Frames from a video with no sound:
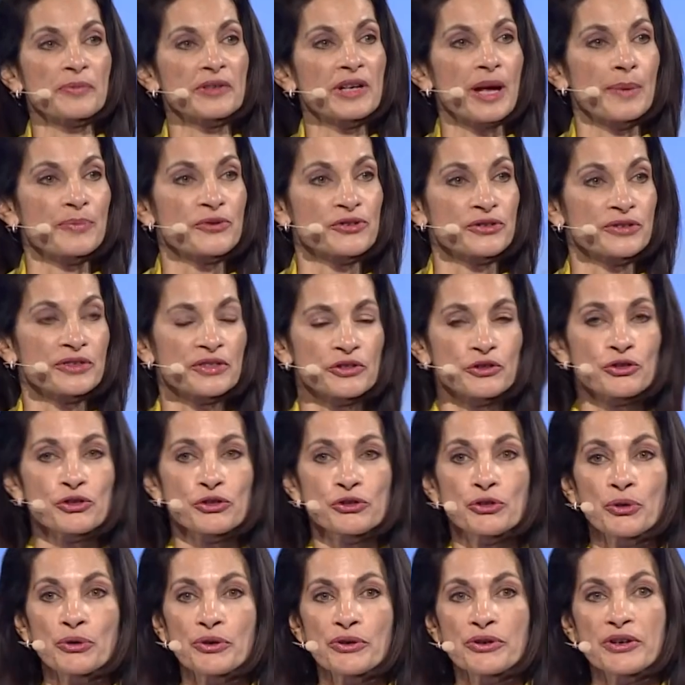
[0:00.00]
capture and
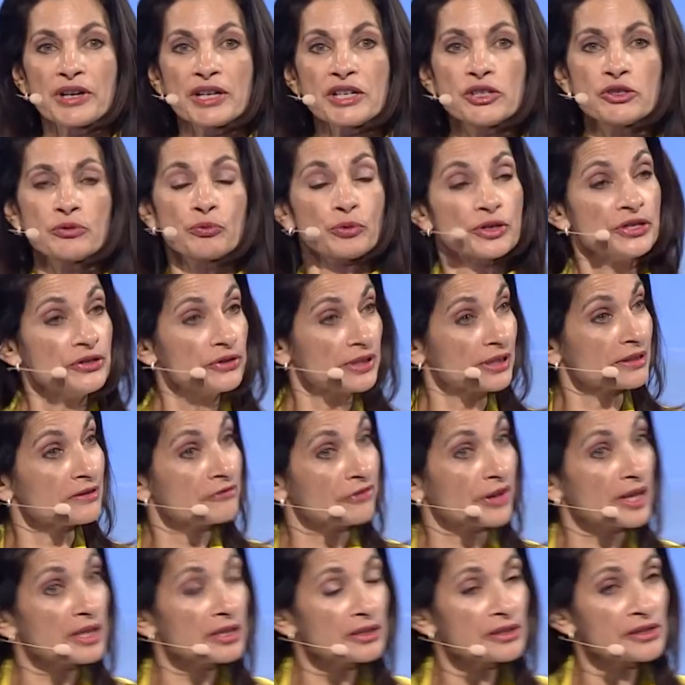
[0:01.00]
storage. Were you
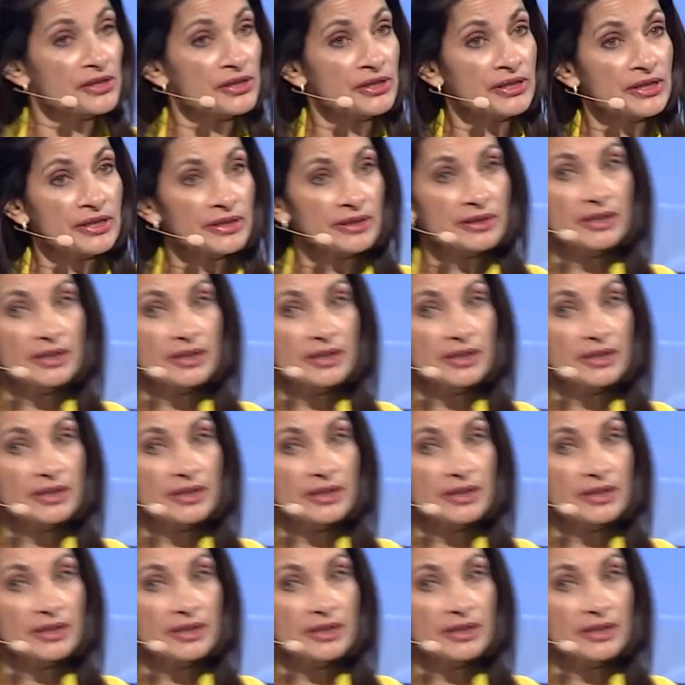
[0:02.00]
convinced?